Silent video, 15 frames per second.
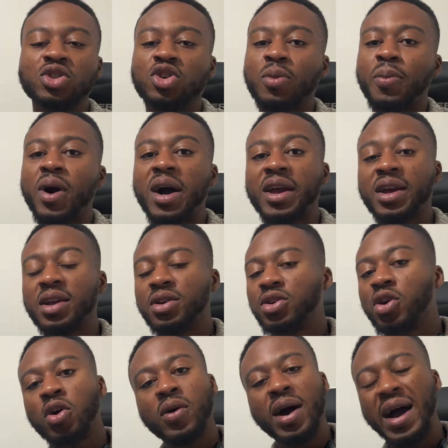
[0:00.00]
into your pocket?
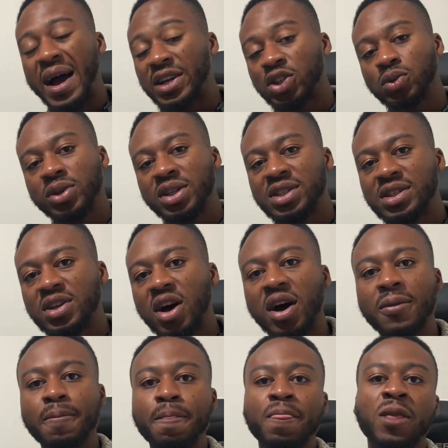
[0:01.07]
No, actually it's
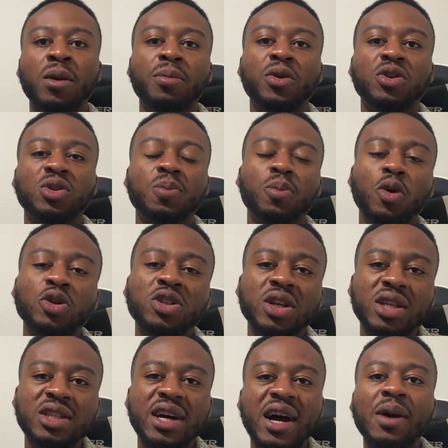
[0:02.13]
not. Because most of
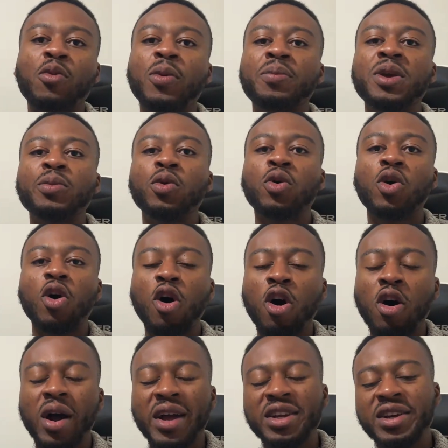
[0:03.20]
the time when people
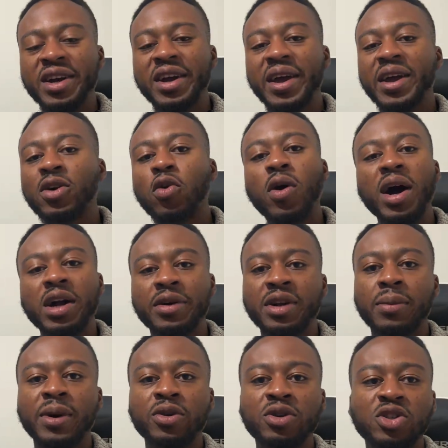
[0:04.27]
call and they're inquiring
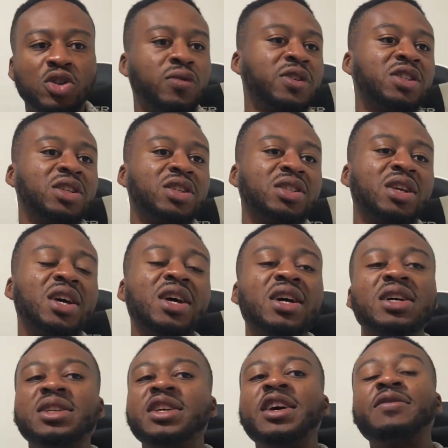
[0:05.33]
about your services,
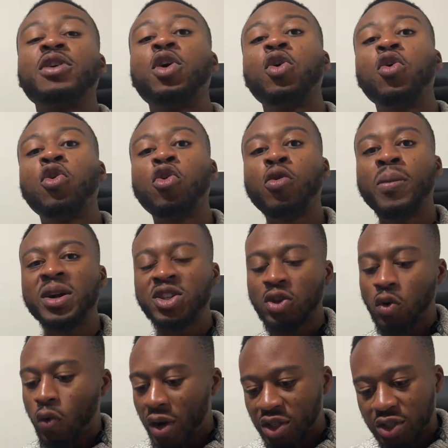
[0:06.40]
they have a whole bunch
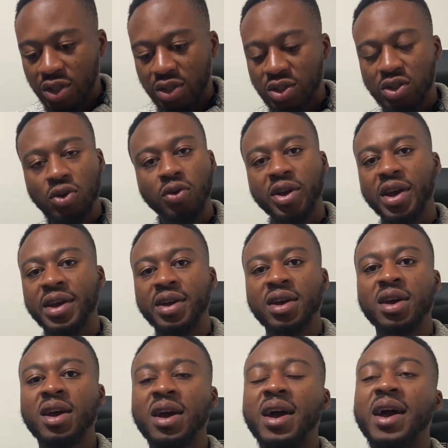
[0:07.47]
of questions, okay?
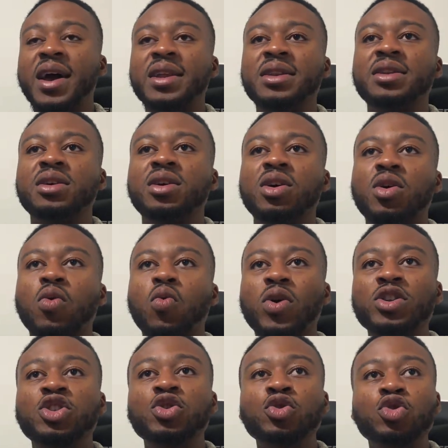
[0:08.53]
And
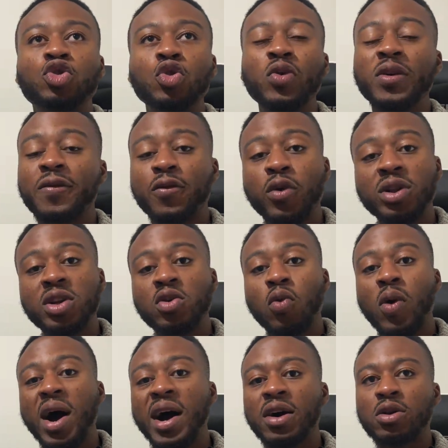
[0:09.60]
once you do it for a little
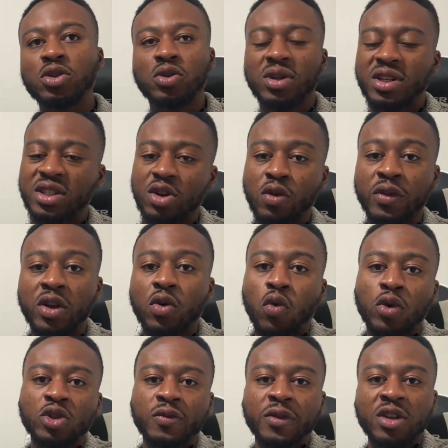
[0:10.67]
while, so let's say over the
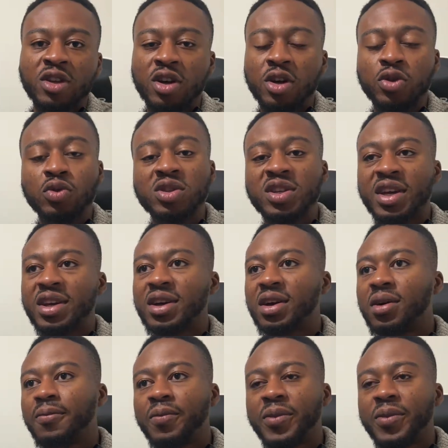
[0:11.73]
course of a year, you take